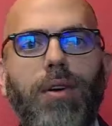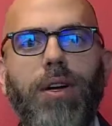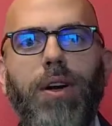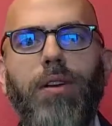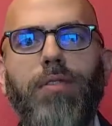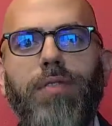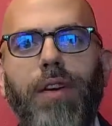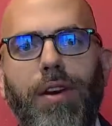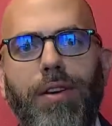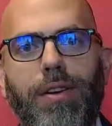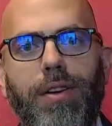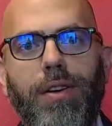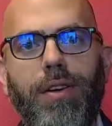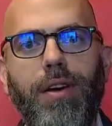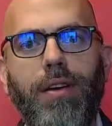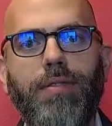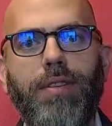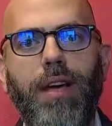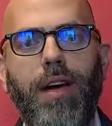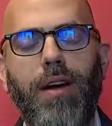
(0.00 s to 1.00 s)
and co-founder
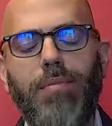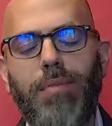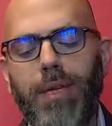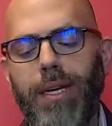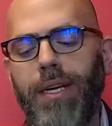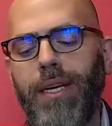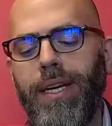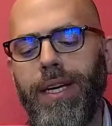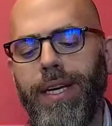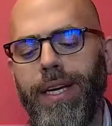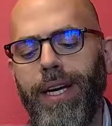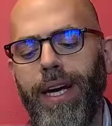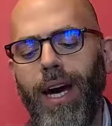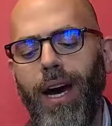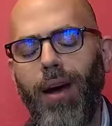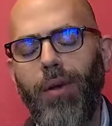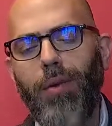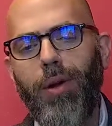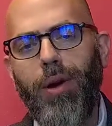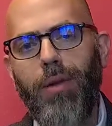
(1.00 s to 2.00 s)
of the company.
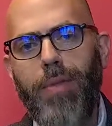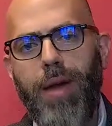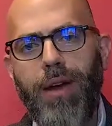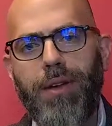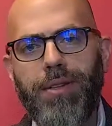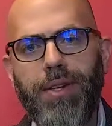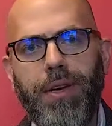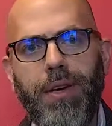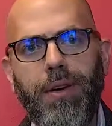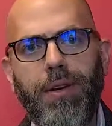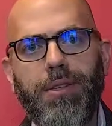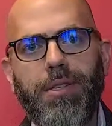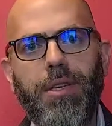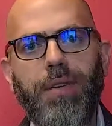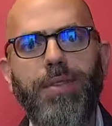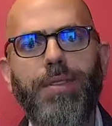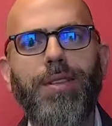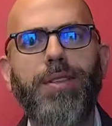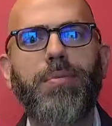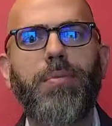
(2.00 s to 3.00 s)
We're a managed security
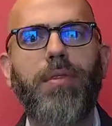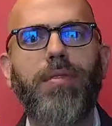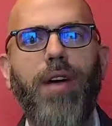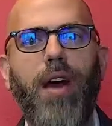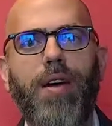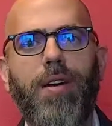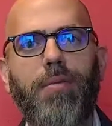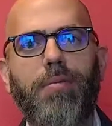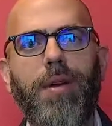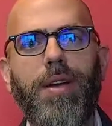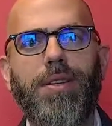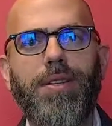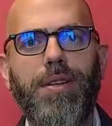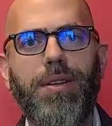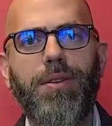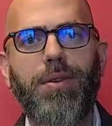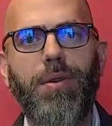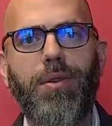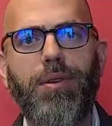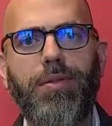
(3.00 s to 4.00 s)
services provider based
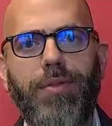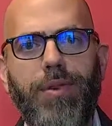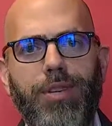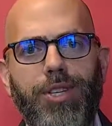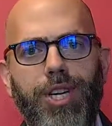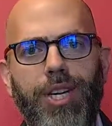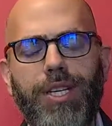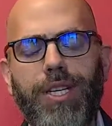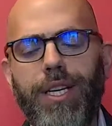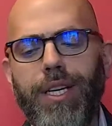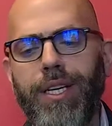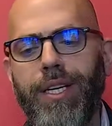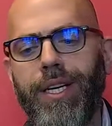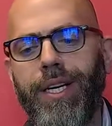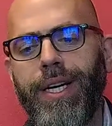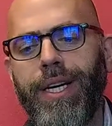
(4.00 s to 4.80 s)
in Northern Virginia.